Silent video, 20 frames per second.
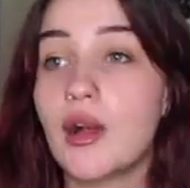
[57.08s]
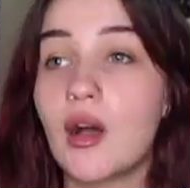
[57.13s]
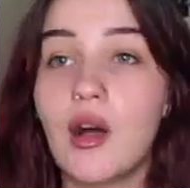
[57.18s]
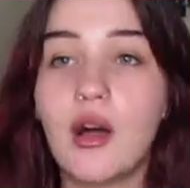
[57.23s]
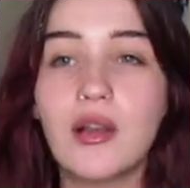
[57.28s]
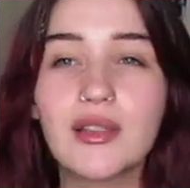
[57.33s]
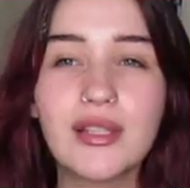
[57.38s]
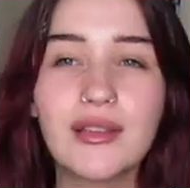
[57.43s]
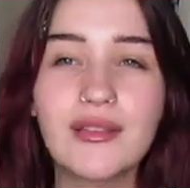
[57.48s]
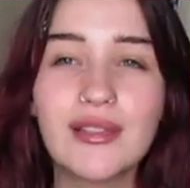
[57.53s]

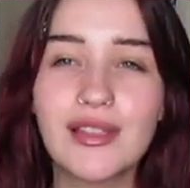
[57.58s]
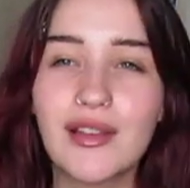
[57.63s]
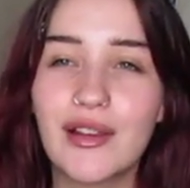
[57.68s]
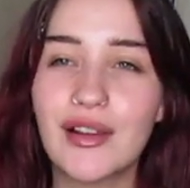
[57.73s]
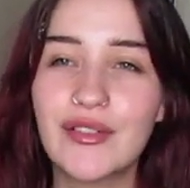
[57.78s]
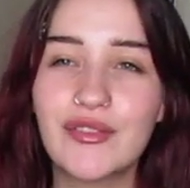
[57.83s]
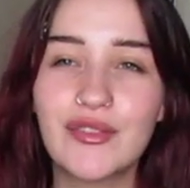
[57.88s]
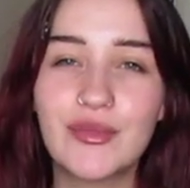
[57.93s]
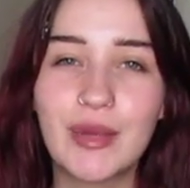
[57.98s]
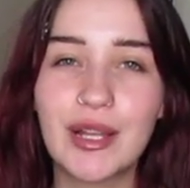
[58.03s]
Also,
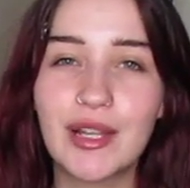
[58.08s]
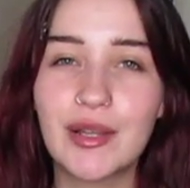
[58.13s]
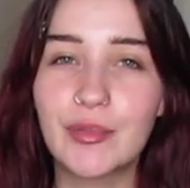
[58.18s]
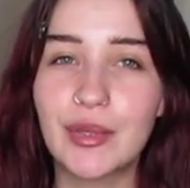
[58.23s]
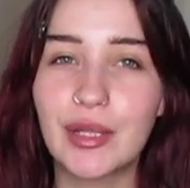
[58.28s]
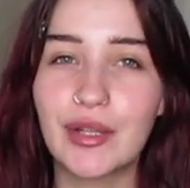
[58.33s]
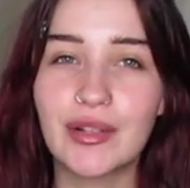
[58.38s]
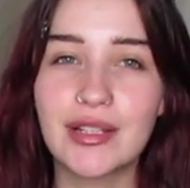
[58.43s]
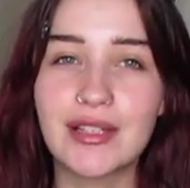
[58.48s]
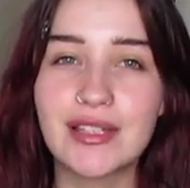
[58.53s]
sorry for my
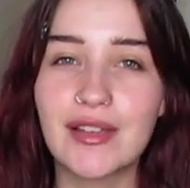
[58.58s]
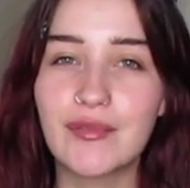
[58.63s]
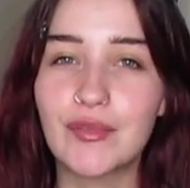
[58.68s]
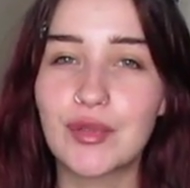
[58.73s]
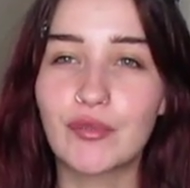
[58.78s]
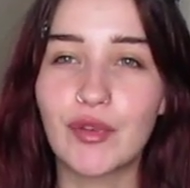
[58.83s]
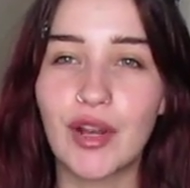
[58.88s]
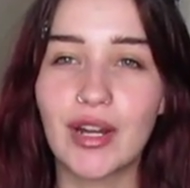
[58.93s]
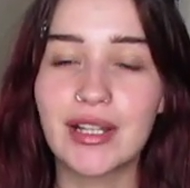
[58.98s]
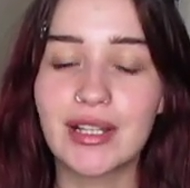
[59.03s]
appearance. I've been
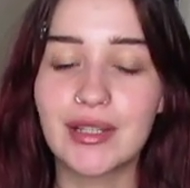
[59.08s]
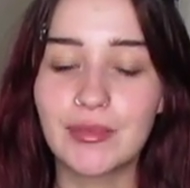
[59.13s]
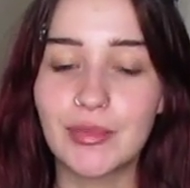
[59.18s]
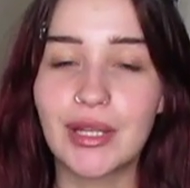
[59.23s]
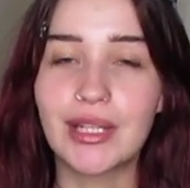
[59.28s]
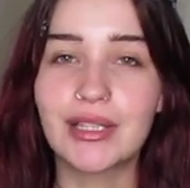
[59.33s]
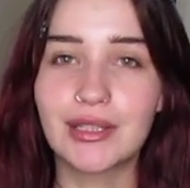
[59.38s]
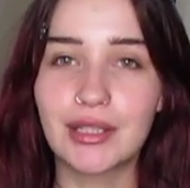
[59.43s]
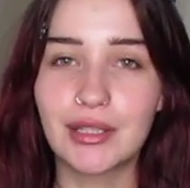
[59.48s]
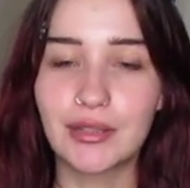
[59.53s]
rotting in
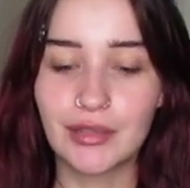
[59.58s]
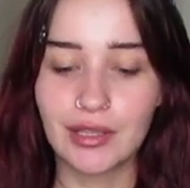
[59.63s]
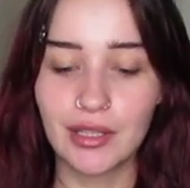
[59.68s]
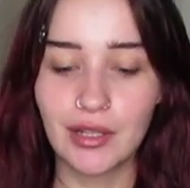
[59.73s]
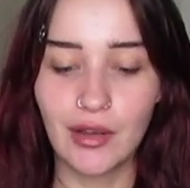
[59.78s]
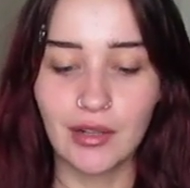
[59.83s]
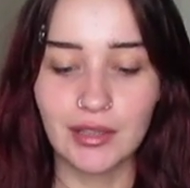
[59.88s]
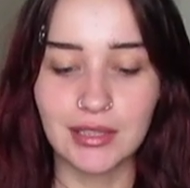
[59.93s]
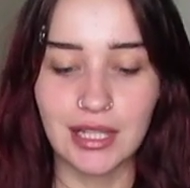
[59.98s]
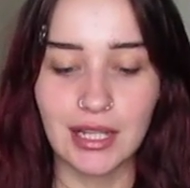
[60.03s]
bed literally
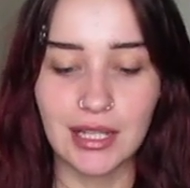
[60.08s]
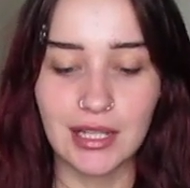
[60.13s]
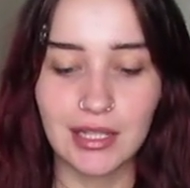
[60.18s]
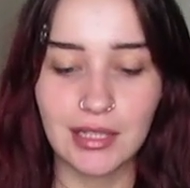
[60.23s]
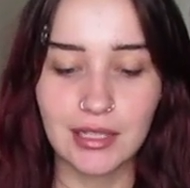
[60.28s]
all day.